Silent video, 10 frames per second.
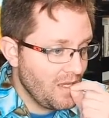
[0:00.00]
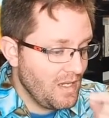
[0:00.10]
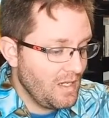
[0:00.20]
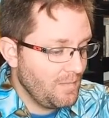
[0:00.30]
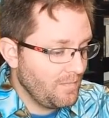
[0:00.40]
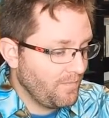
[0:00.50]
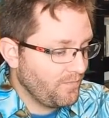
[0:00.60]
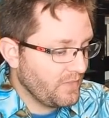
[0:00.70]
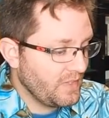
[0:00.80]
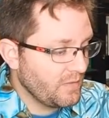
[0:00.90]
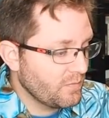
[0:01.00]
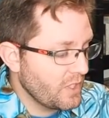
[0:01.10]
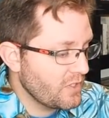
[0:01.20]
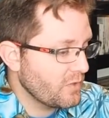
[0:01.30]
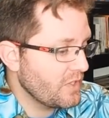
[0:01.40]
Um,
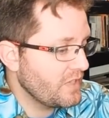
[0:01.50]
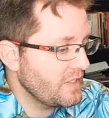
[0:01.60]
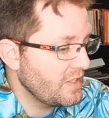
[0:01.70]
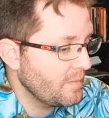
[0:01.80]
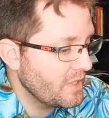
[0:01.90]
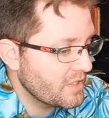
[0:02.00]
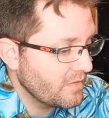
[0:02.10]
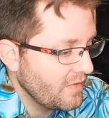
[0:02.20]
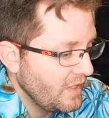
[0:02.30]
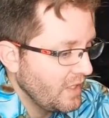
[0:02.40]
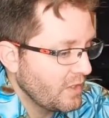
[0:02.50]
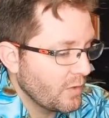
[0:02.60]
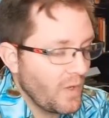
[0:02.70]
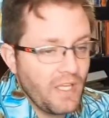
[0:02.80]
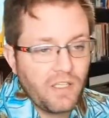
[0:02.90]
Russia's already sent in a bunch of
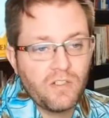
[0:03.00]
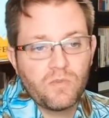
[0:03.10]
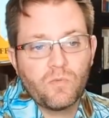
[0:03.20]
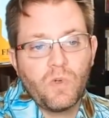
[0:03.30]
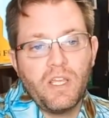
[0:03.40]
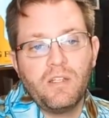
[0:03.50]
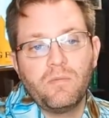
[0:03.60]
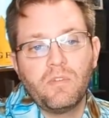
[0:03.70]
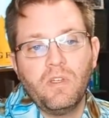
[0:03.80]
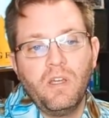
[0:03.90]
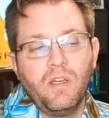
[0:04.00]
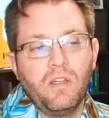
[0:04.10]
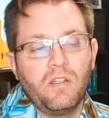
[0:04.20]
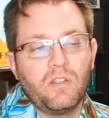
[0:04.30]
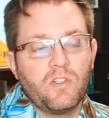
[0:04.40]
the riot, con- riot uh,